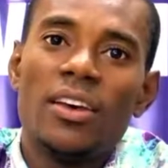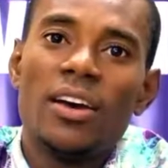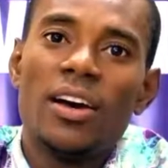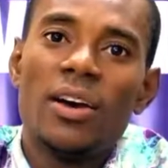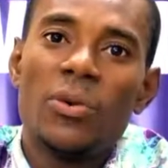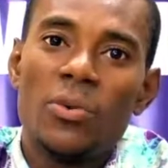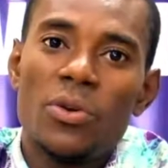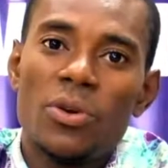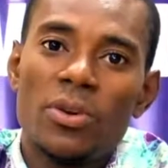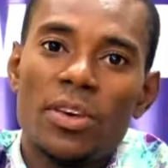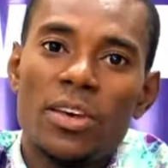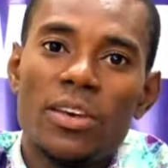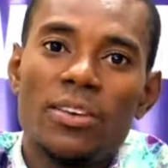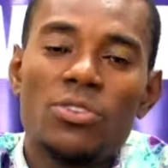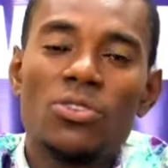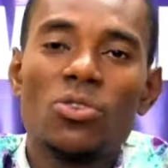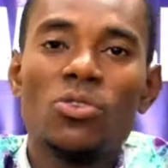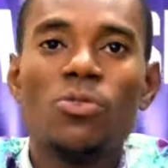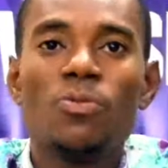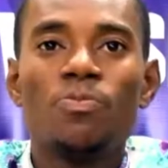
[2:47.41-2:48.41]
Are we okay?
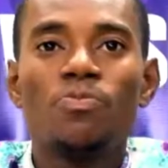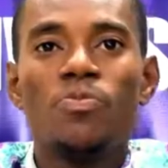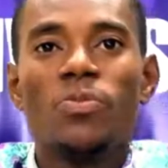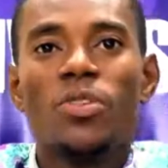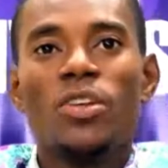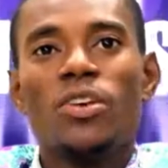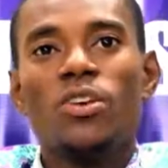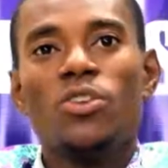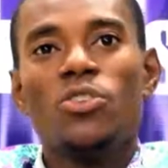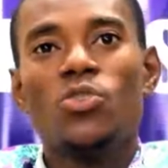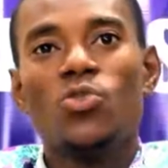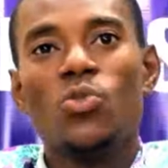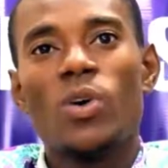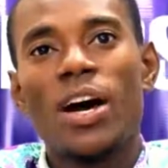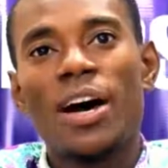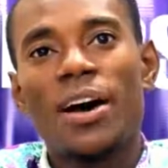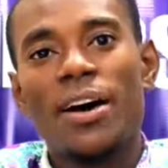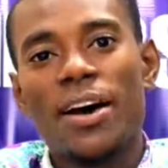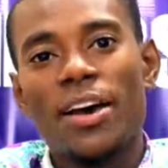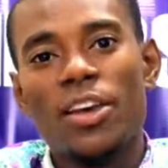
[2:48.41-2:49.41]
So you
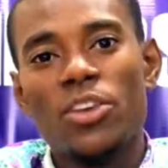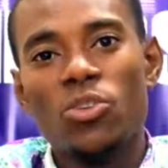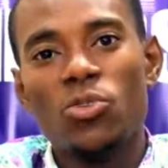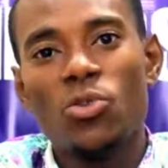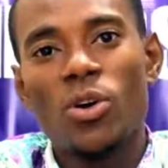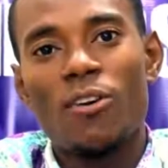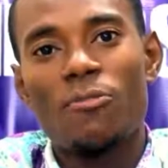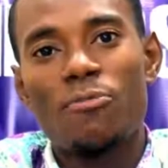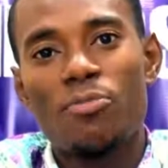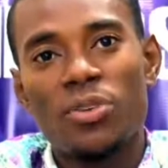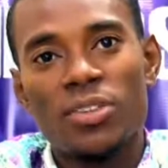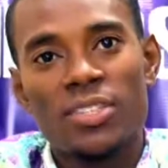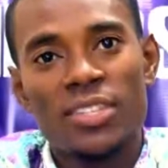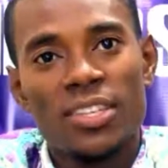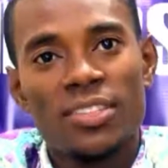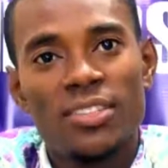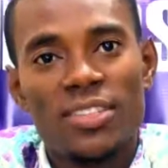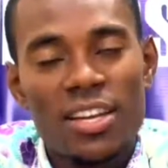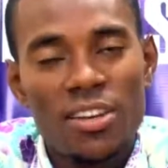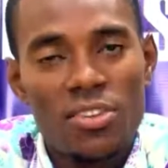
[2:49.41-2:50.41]
have
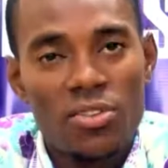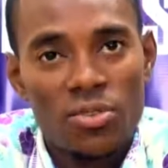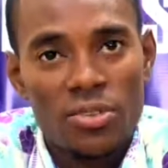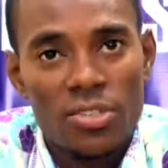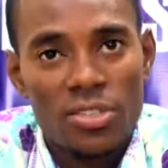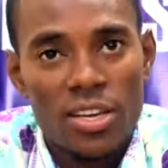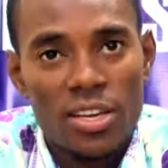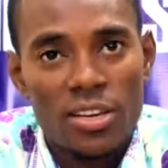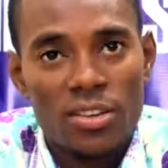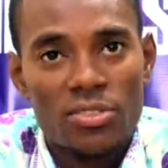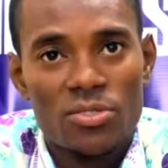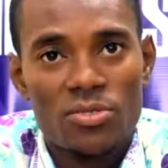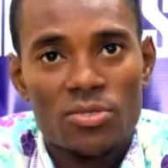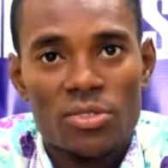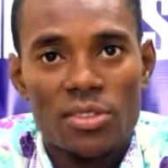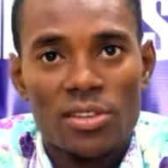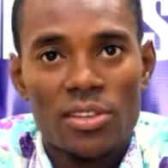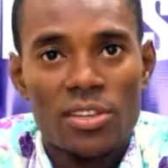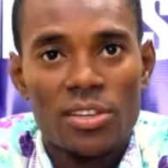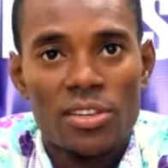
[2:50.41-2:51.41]
presented your check to
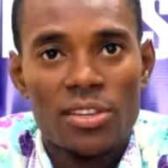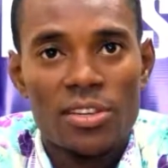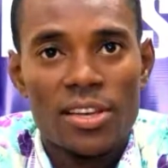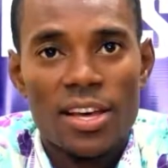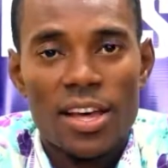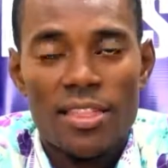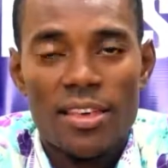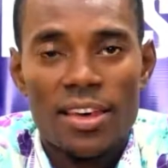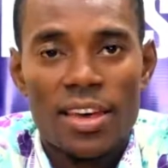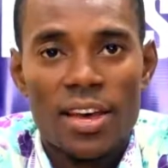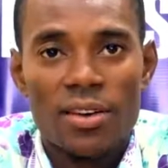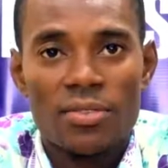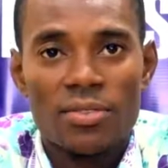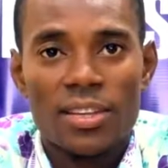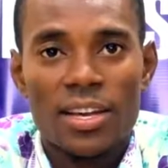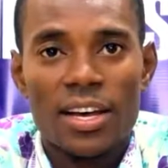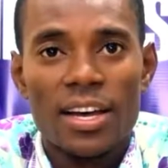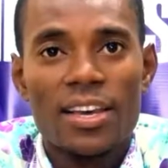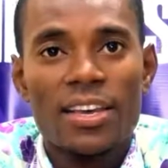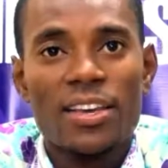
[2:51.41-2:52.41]
the lady at the
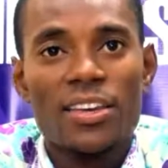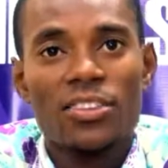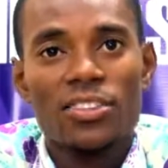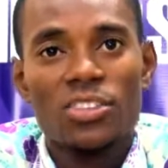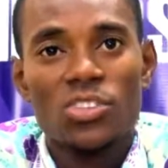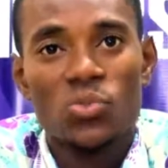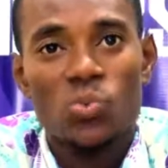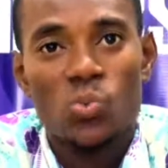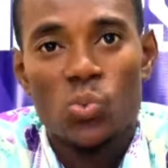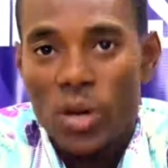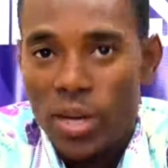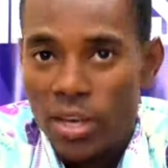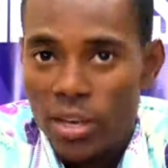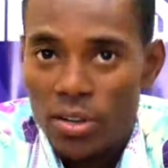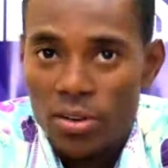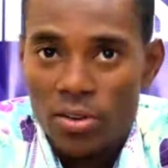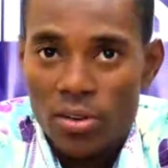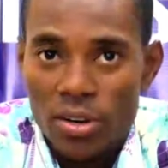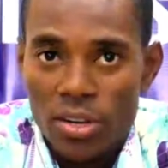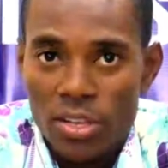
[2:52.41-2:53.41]
counter. She's
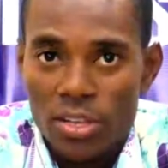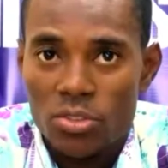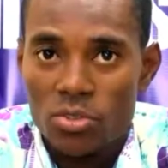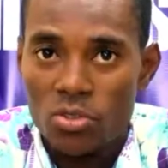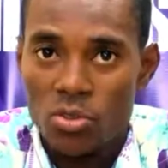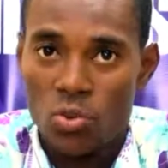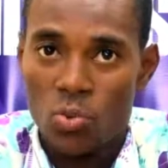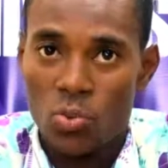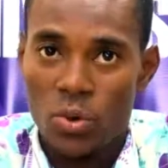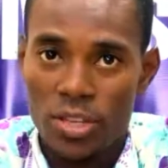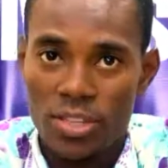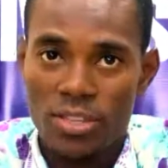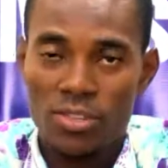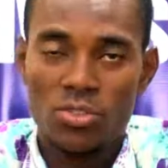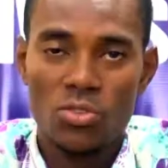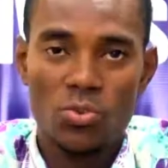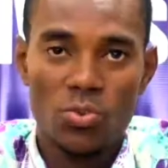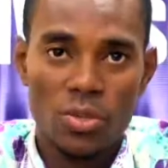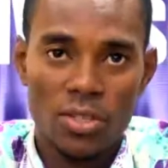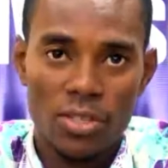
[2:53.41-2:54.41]
working on it. You're waiting
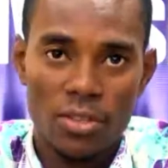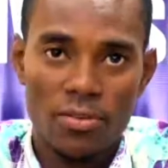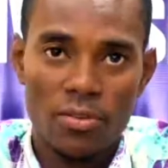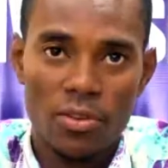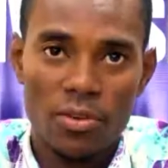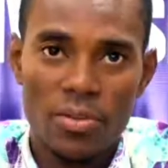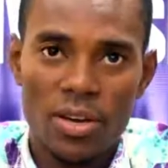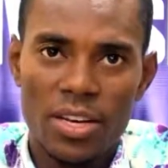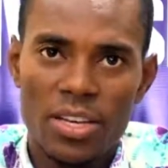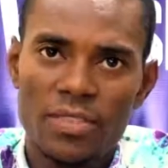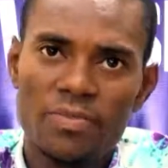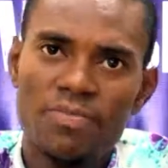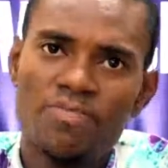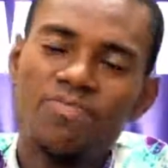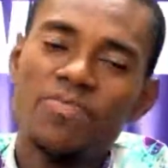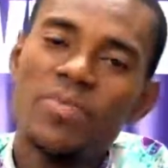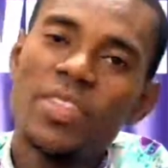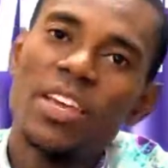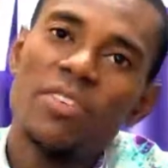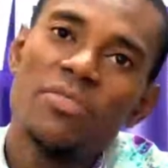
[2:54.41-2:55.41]
to receive your money.
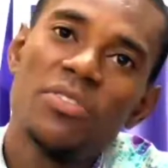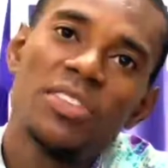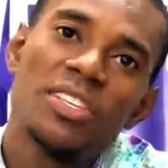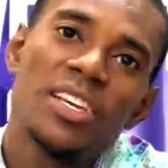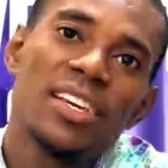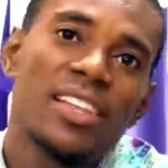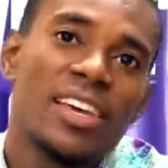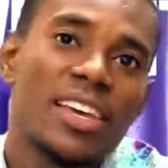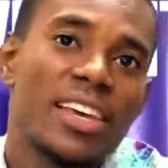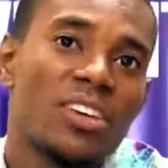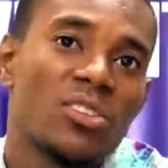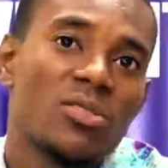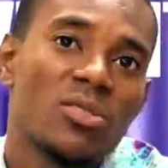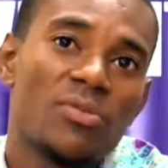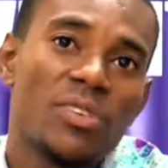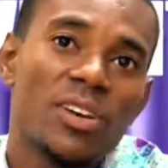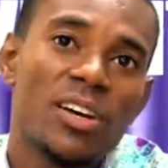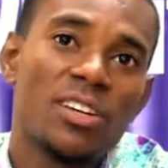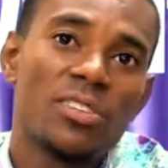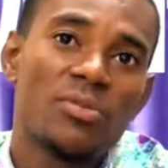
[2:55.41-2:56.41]
If you take the case
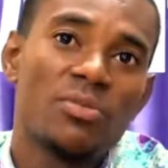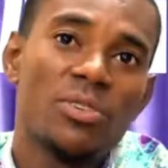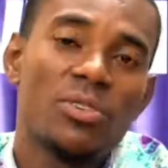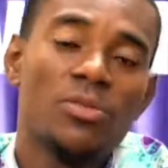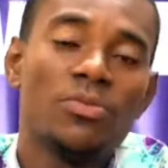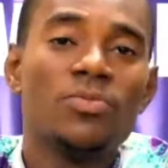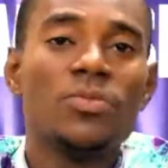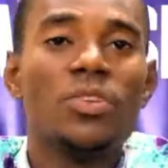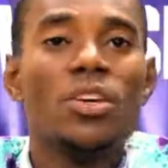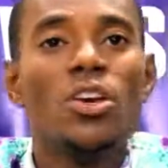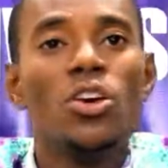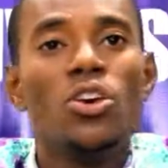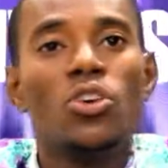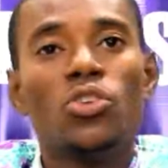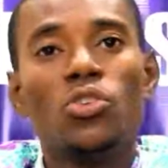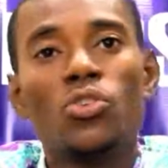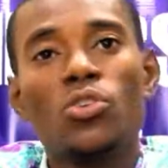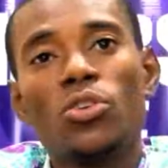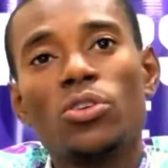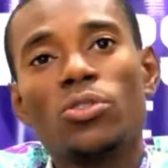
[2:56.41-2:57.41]
of a hospital,
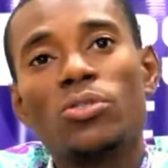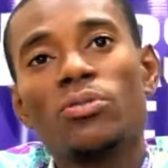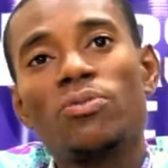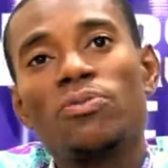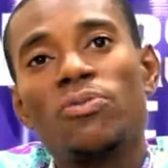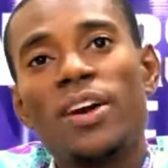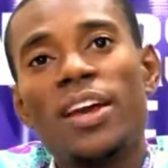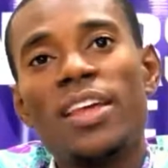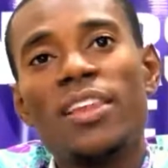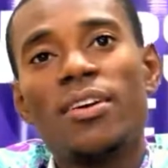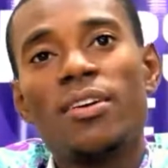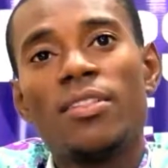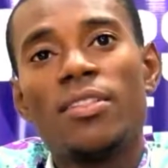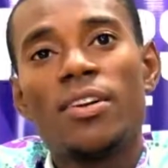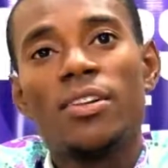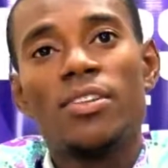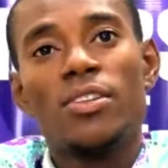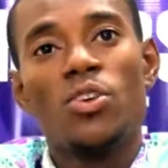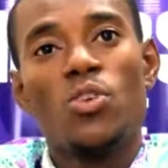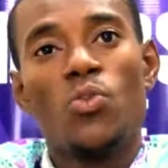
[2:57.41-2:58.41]
you could also find out
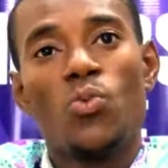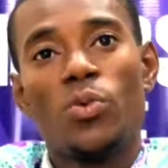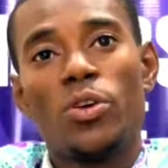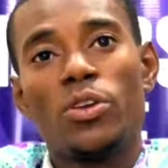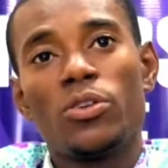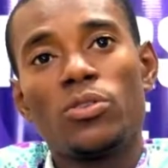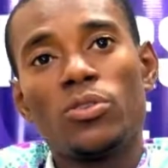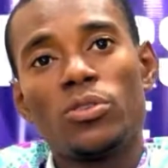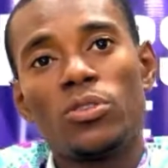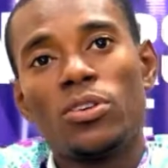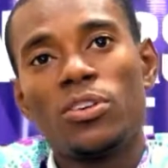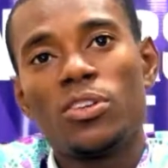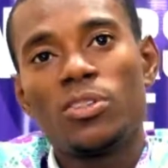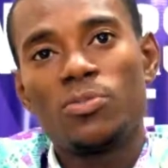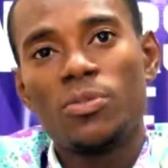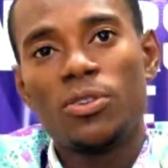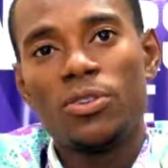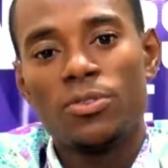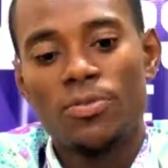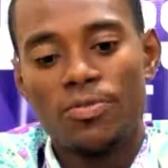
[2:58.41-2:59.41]
that when you go to
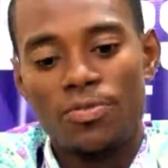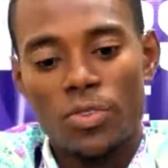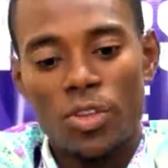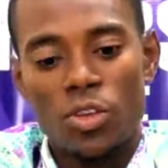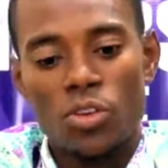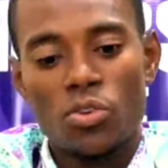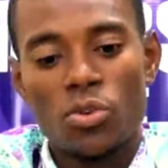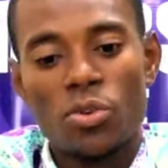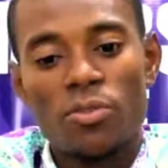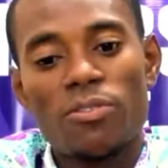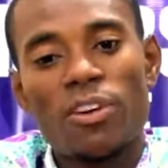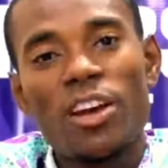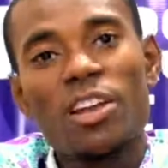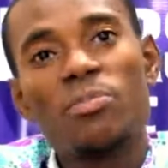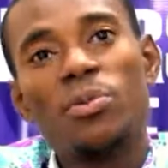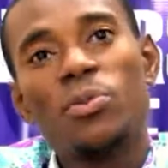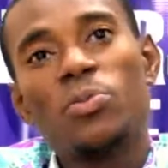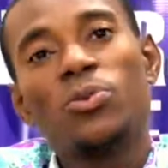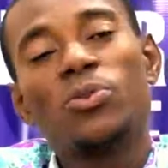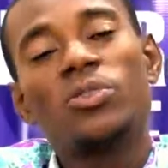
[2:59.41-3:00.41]
hospital, you can find
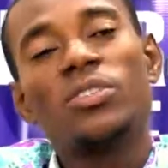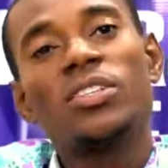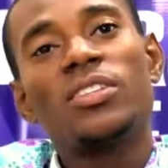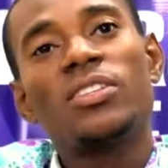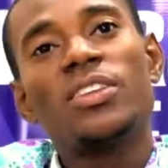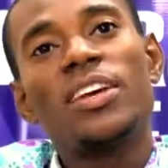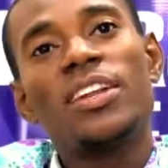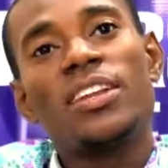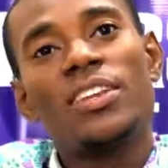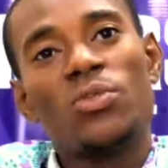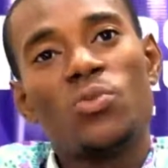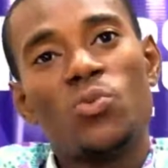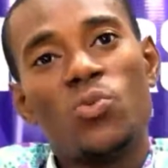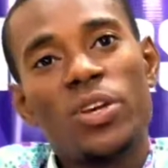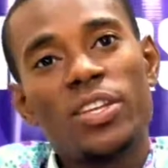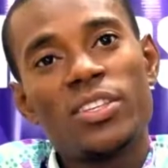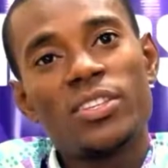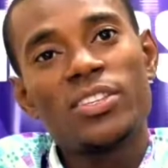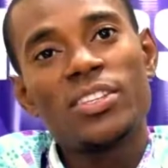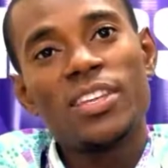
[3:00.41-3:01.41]
people seated
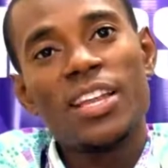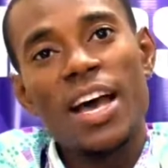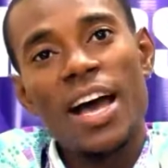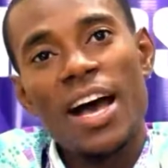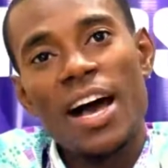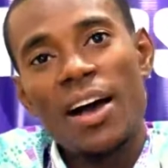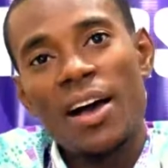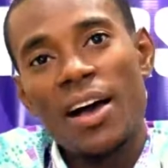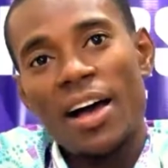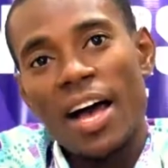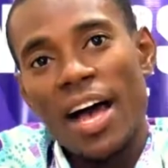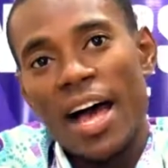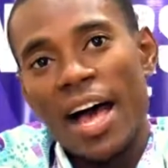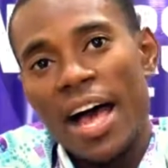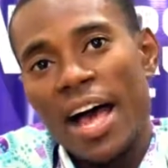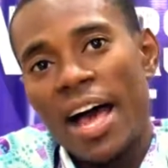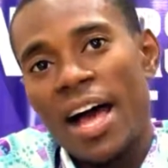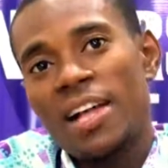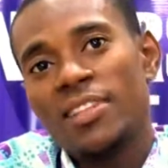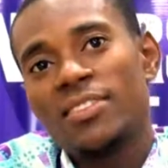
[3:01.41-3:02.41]
waiting
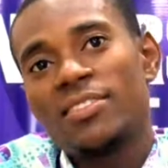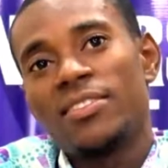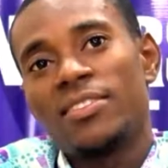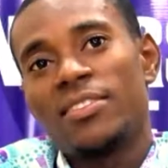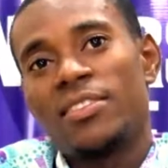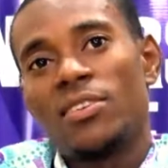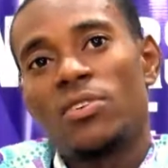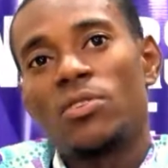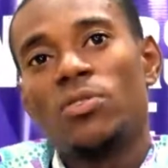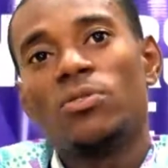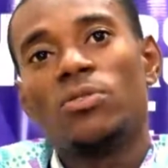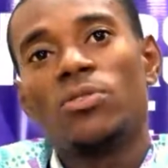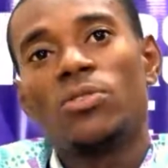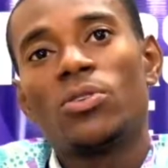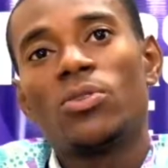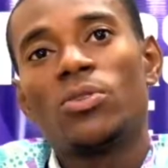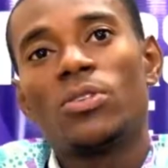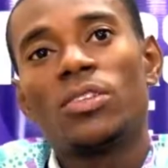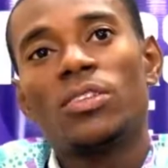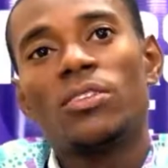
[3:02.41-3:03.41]
at the
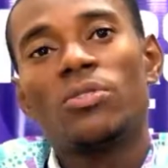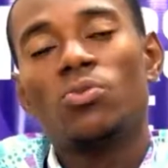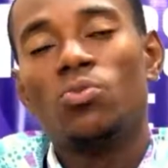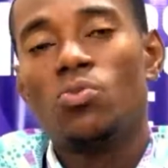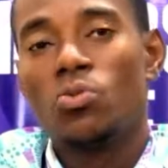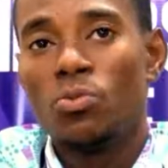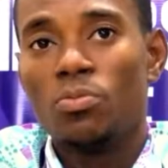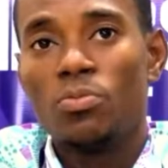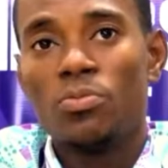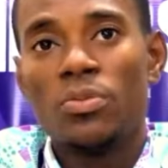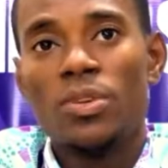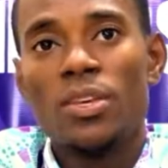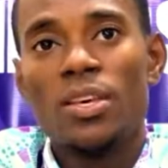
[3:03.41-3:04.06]
consulting room,